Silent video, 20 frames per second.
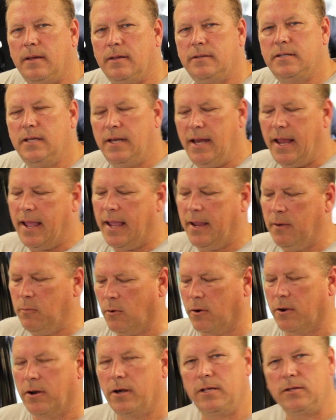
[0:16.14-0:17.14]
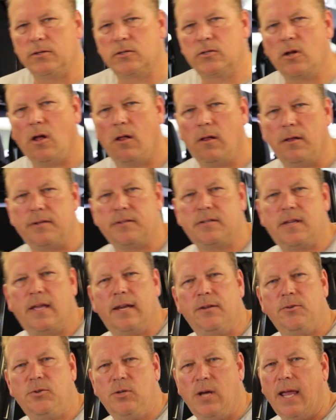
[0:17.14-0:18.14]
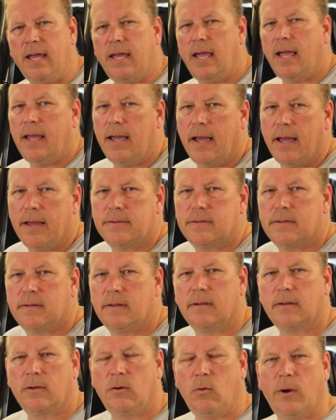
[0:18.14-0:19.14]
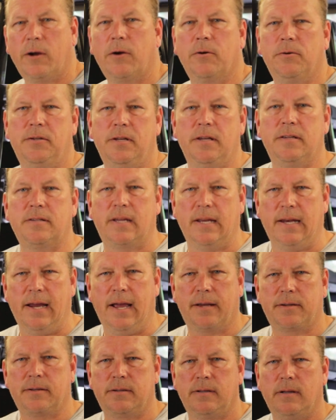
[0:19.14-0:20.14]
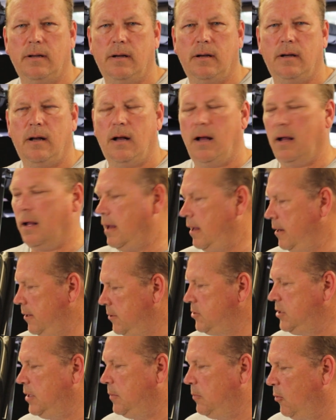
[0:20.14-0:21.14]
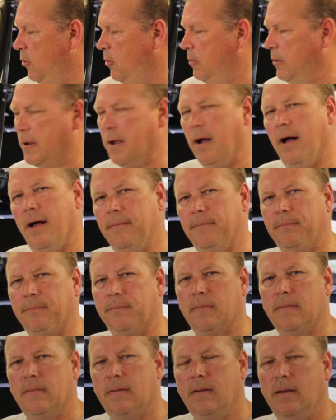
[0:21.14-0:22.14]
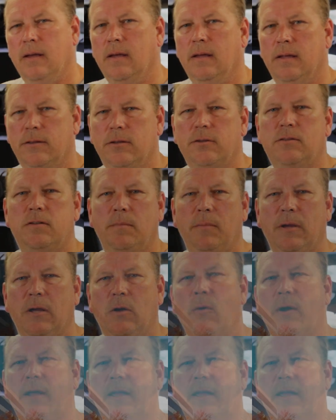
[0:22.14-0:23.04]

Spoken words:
Today we're going to install a set of JKS Quicker disconnects on a Jeep Rubicon. This should be quick